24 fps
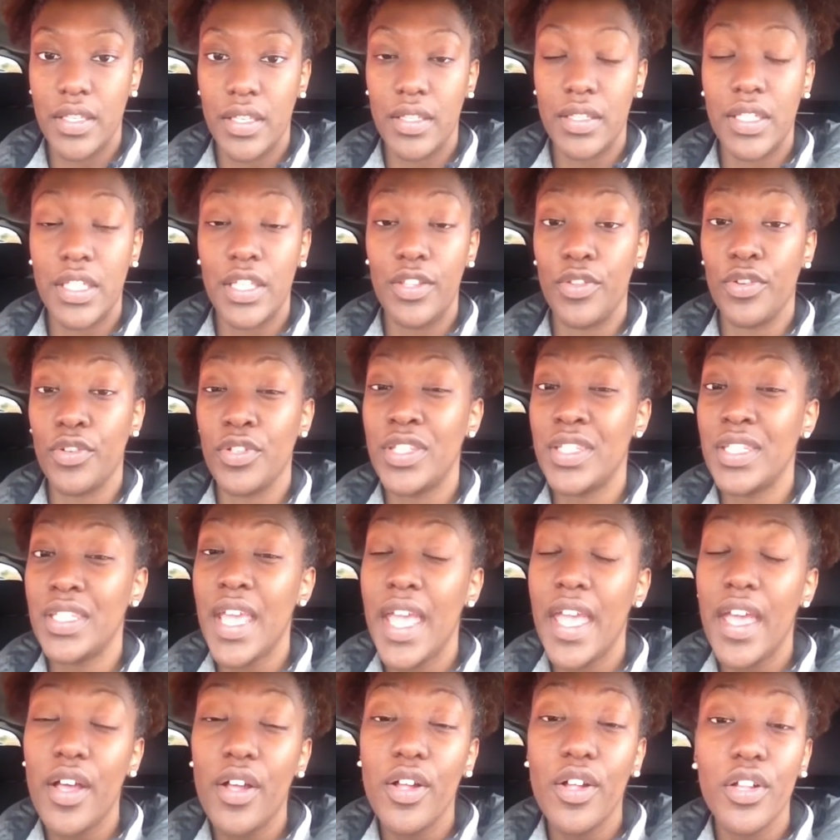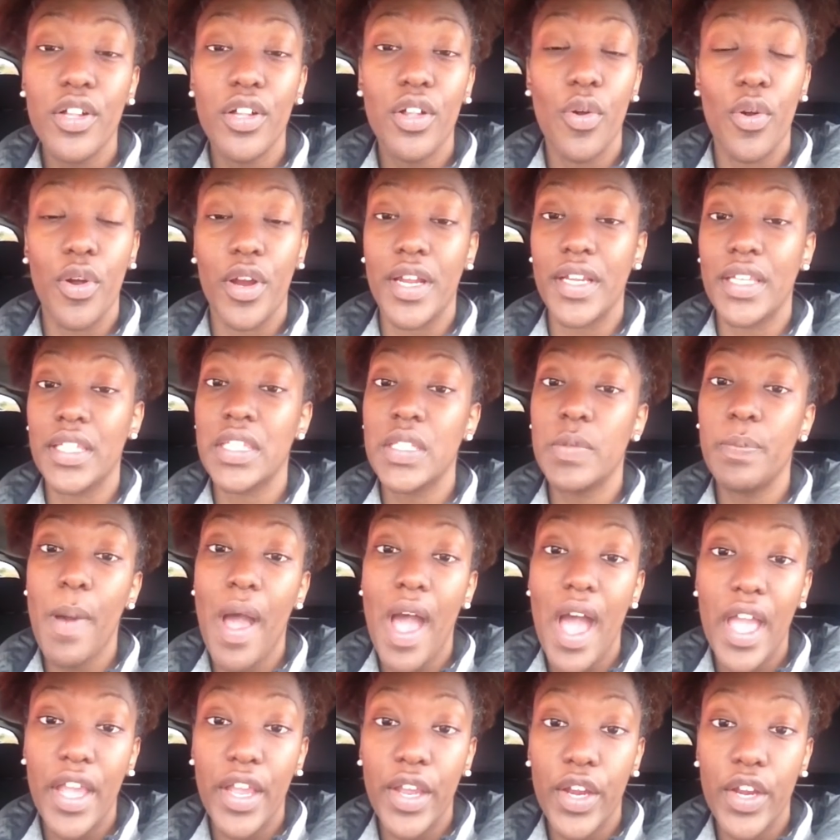it's either stale or
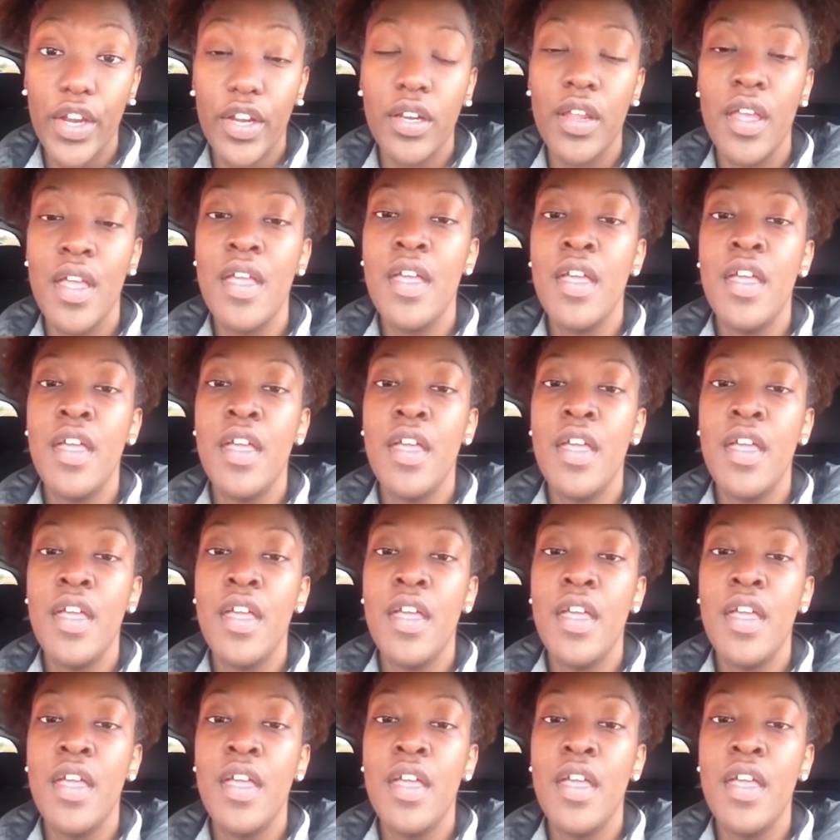expired.